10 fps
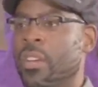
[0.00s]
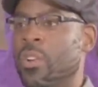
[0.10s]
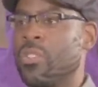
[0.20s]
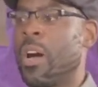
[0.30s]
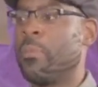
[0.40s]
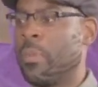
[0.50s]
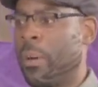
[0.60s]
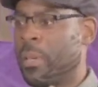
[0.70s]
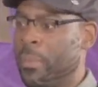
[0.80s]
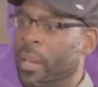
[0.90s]
You know, so
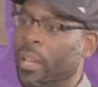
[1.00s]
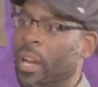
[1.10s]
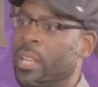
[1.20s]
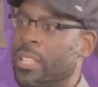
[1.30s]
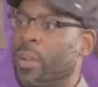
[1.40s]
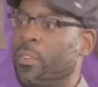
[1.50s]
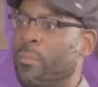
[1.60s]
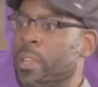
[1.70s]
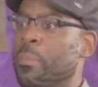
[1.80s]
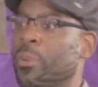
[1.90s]
I'm coming in contact with
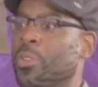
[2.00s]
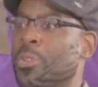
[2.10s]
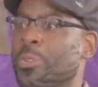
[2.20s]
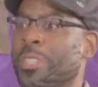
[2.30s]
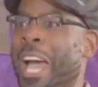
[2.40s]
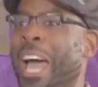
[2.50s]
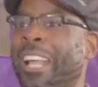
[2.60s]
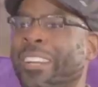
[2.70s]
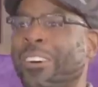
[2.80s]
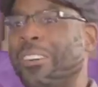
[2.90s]
people who
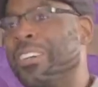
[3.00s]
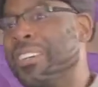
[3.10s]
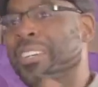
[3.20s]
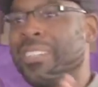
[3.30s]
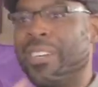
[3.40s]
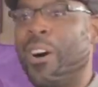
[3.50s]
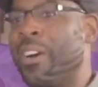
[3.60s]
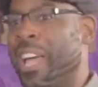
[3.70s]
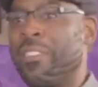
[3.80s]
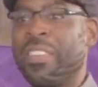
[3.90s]
got
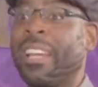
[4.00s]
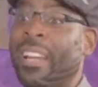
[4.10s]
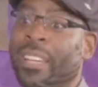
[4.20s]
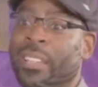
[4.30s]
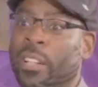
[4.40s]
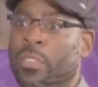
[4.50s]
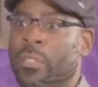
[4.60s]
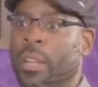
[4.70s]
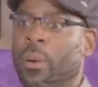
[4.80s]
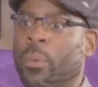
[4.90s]
everything I need,
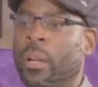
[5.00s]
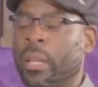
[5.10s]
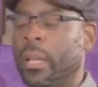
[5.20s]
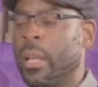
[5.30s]
everything I want to get.